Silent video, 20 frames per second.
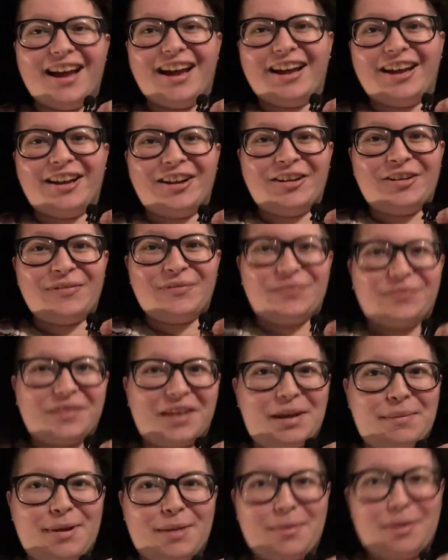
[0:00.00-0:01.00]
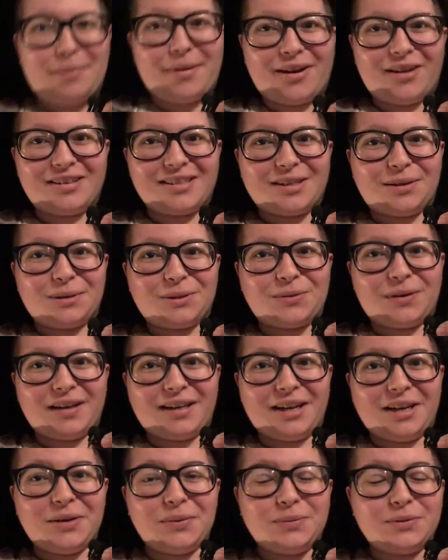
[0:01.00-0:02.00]
I'm at my parents' house right
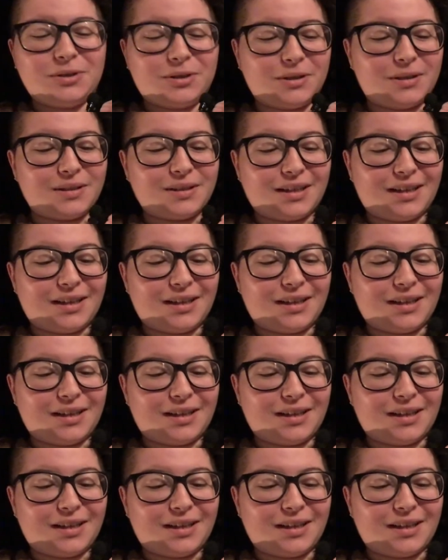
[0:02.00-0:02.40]
now, which is